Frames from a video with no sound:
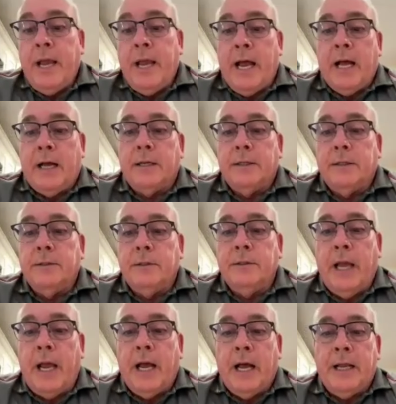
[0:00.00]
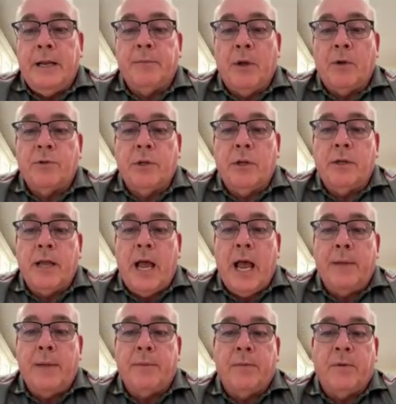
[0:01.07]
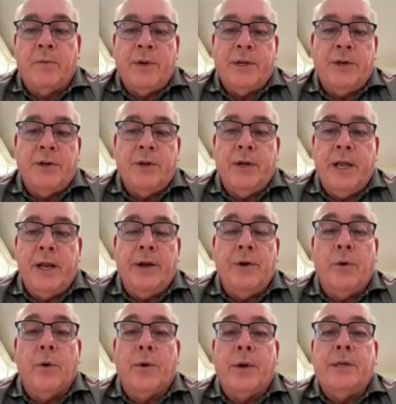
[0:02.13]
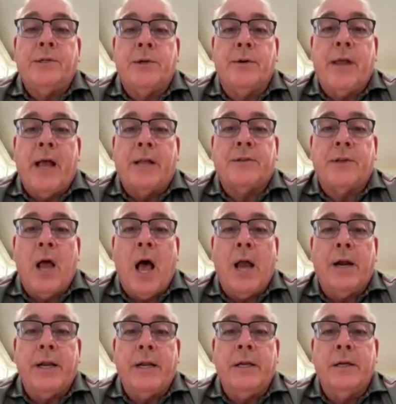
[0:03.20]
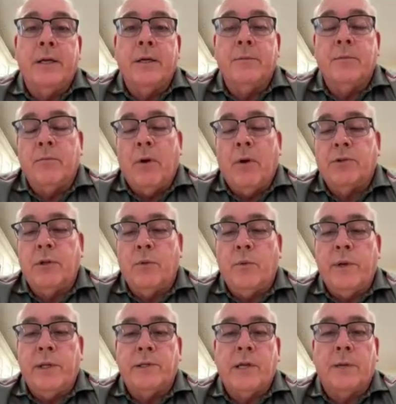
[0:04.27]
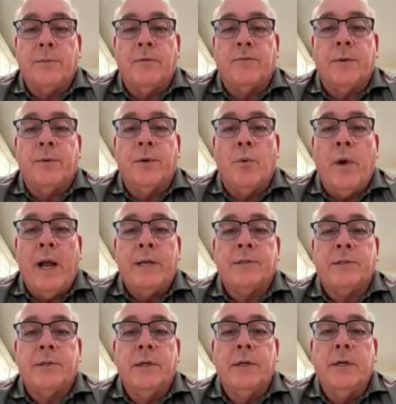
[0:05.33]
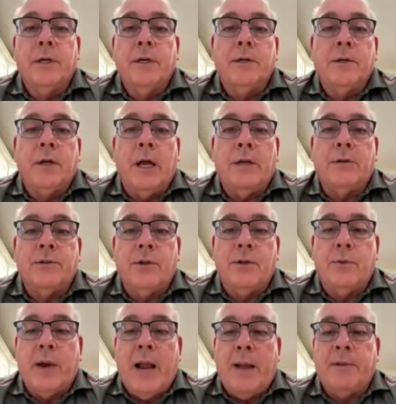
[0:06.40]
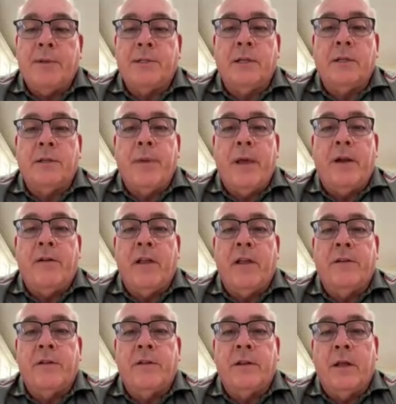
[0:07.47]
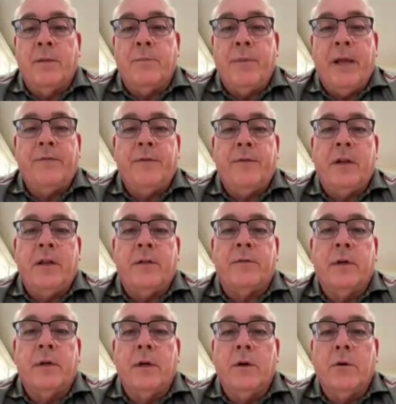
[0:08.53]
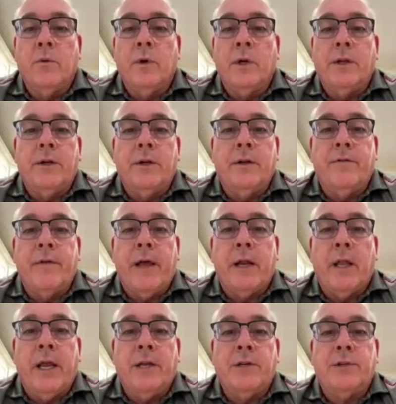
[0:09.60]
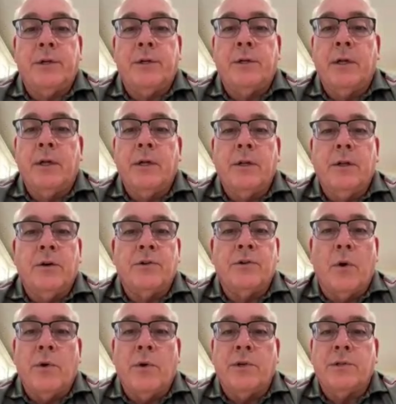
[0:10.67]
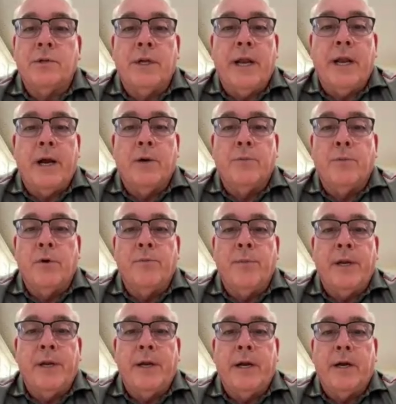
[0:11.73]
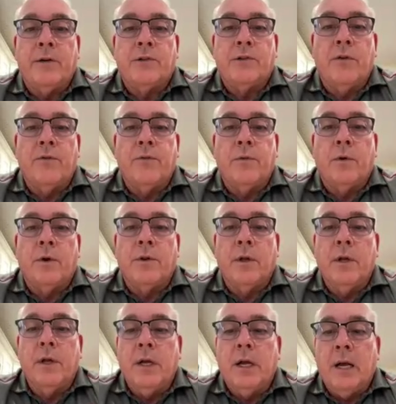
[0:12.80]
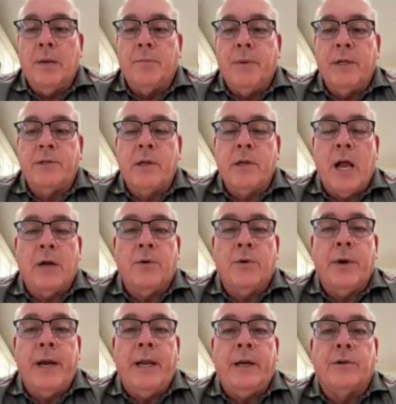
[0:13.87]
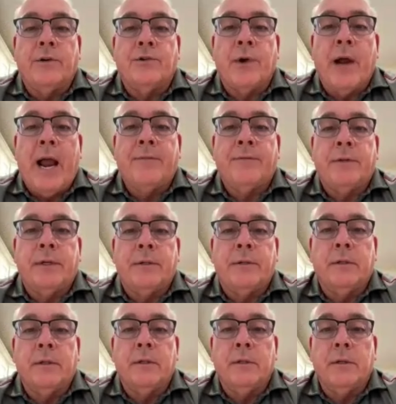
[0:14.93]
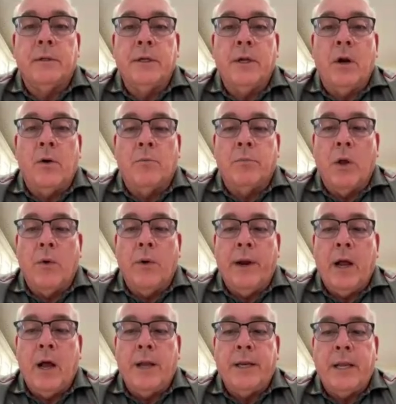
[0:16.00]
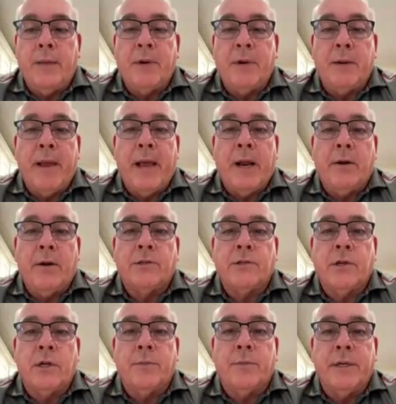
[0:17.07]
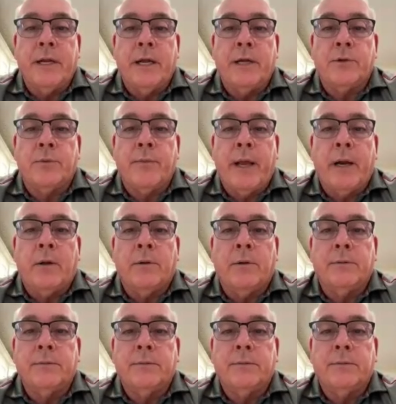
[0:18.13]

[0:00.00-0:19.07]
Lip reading: yeah, yeah. And most of the time, when you do get a nor'easter, that's an oddity. Most of the wind's coming from the west. So the rabbits get the benefit of really good ventilation. There's always good air movement in there and so forth, but it's not creating a draft and blowing on them in a manner that's going to be detrimental.